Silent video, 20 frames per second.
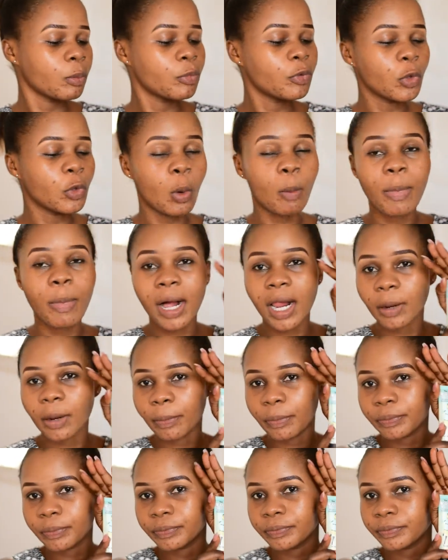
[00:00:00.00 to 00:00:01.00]
Pro
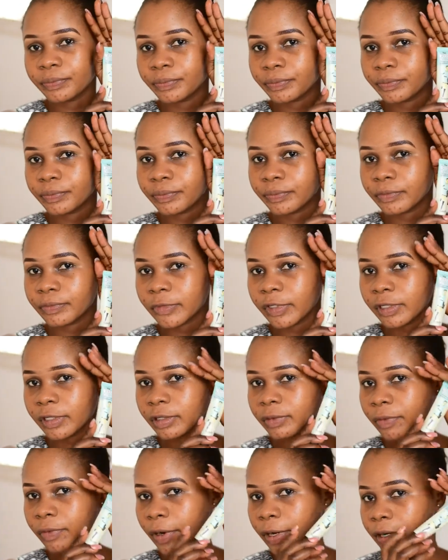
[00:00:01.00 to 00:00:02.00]
Balm.
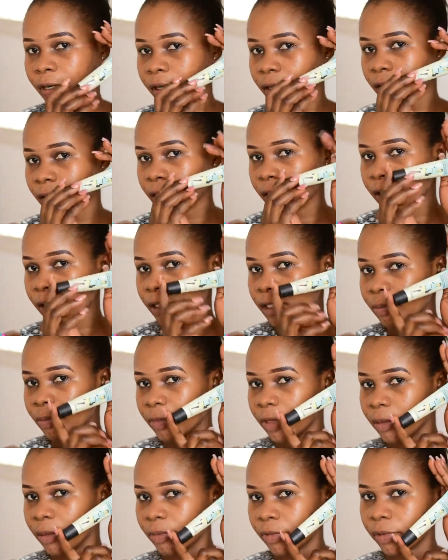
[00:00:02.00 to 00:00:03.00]
This right here, this
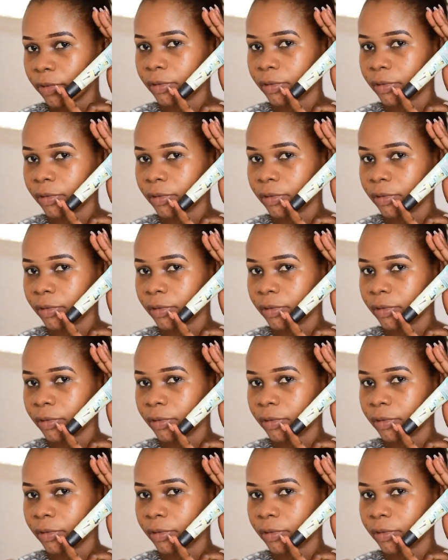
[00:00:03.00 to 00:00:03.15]
baby.